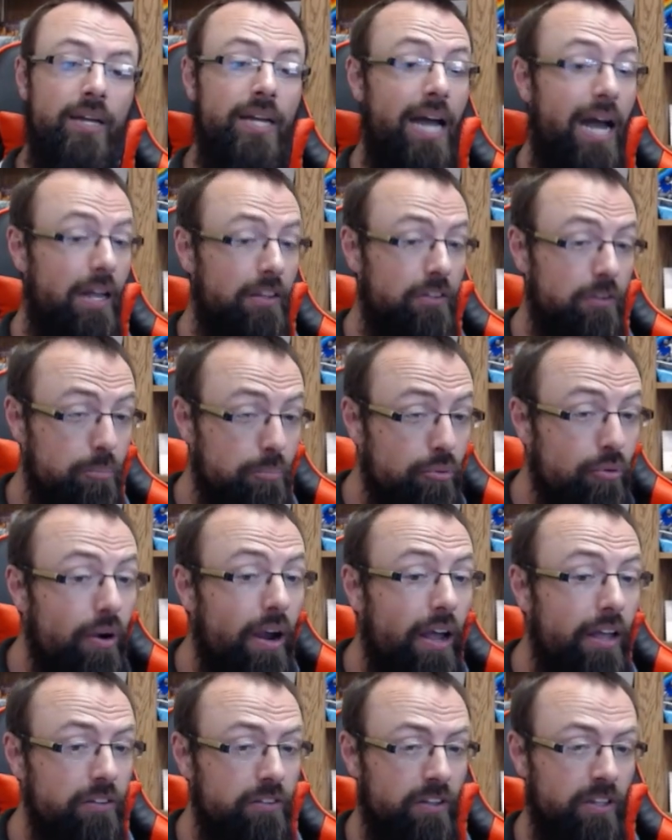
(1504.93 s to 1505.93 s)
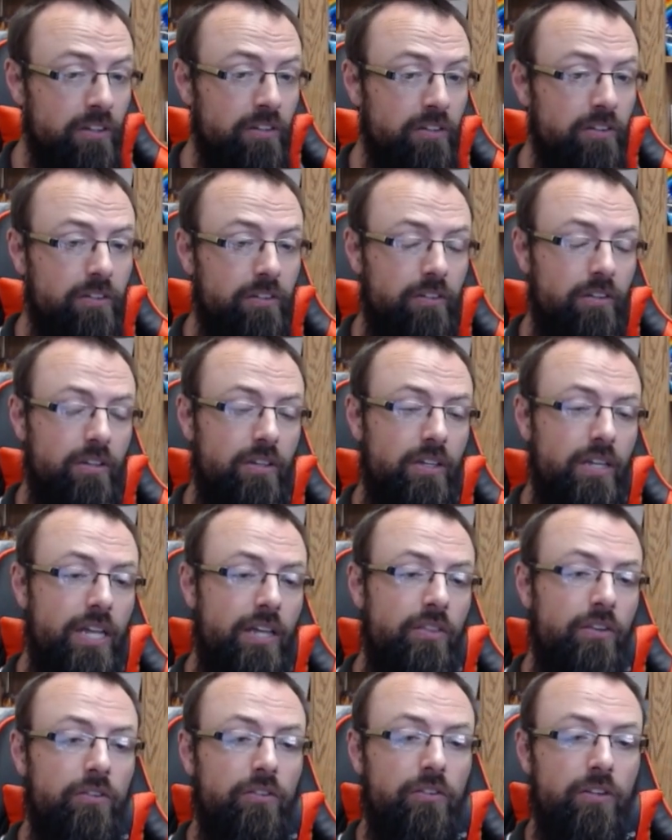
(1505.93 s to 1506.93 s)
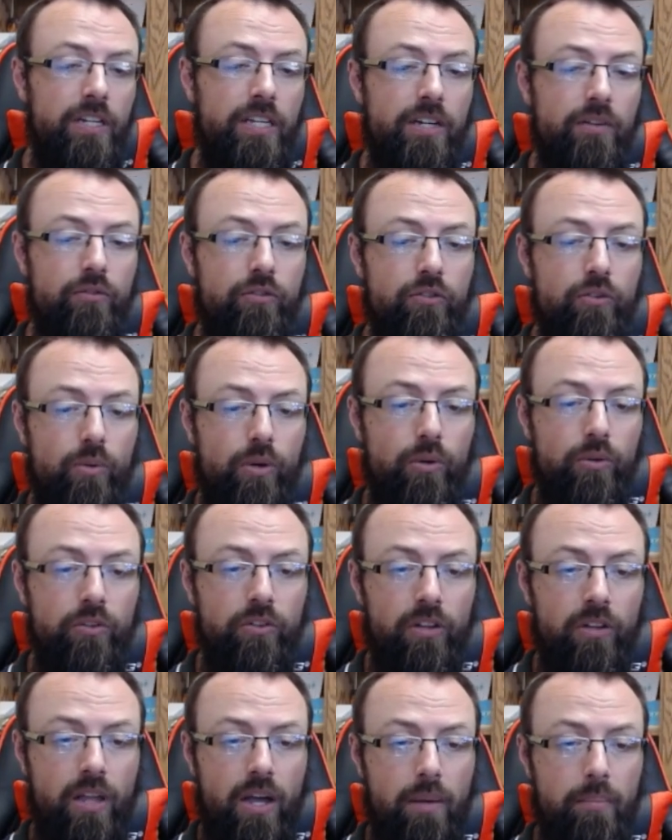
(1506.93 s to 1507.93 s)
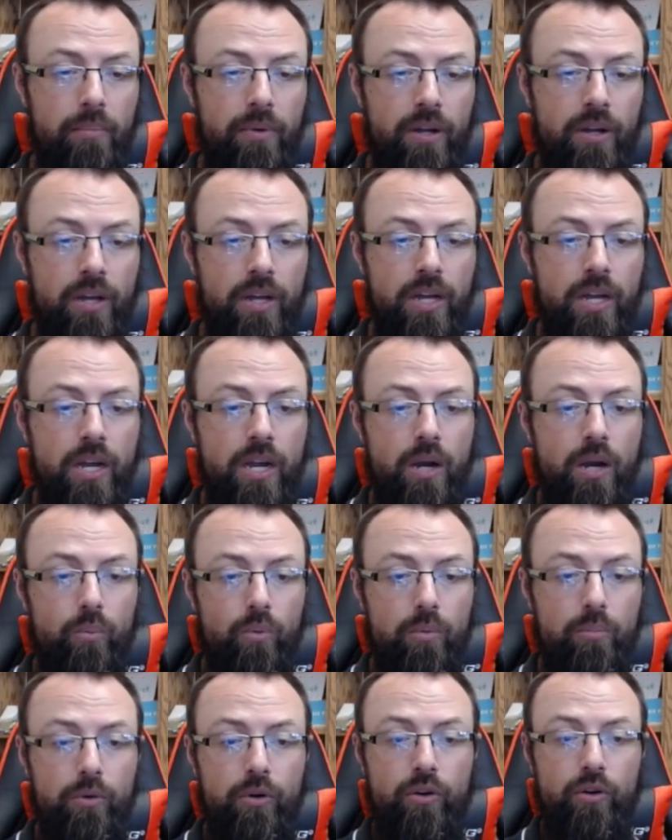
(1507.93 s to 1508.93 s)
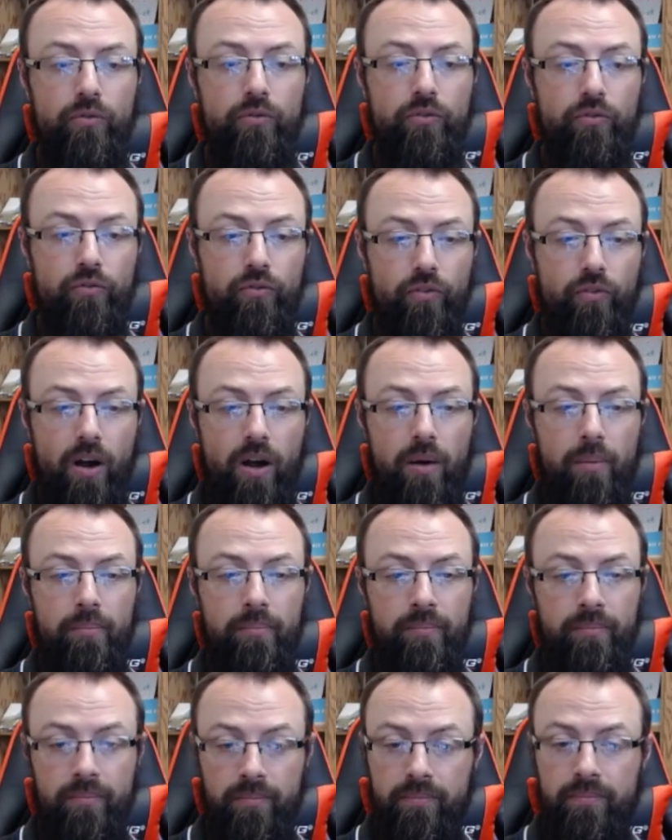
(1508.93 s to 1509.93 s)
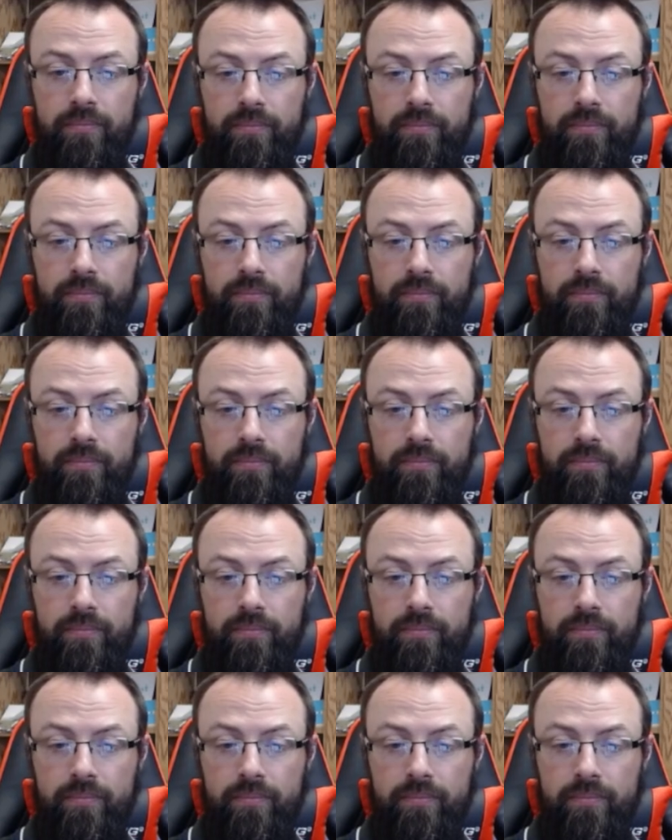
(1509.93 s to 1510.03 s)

God's presence in the city of Jerusalem, removed from,